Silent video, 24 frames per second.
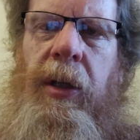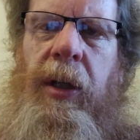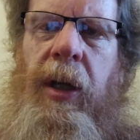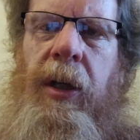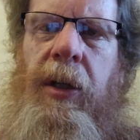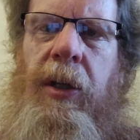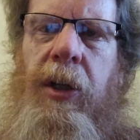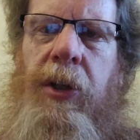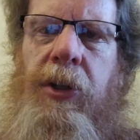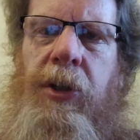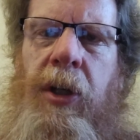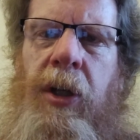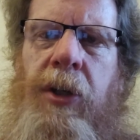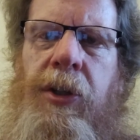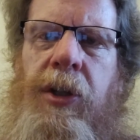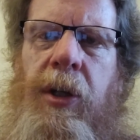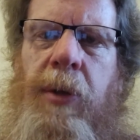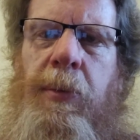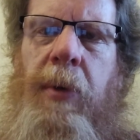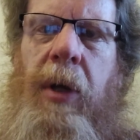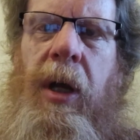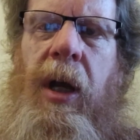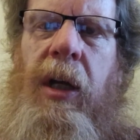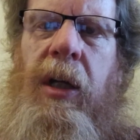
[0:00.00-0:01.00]
It'll
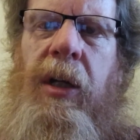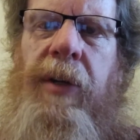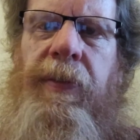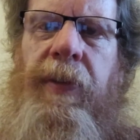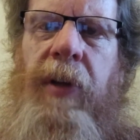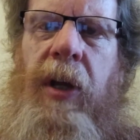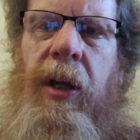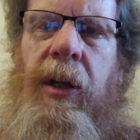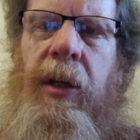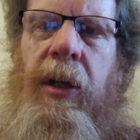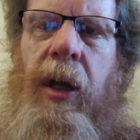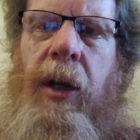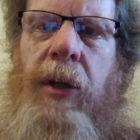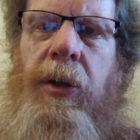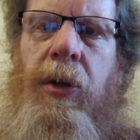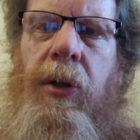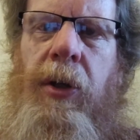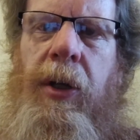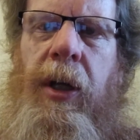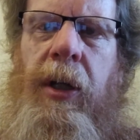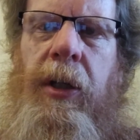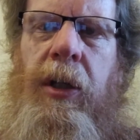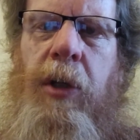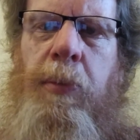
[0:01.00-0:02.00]
essentially reactivate, and
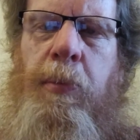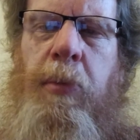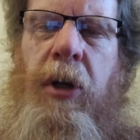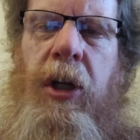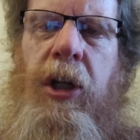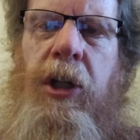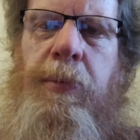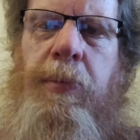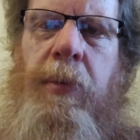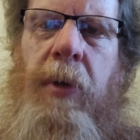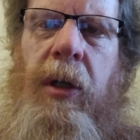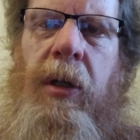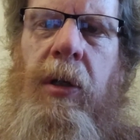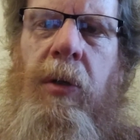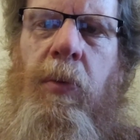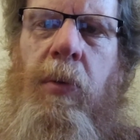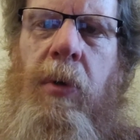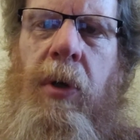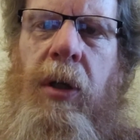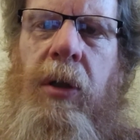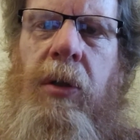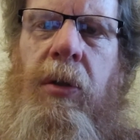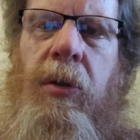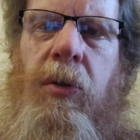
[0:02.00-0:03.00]
you'll get the pre-spray to
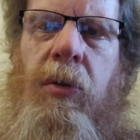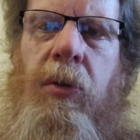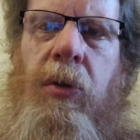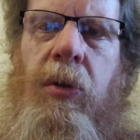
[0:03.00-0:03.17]
work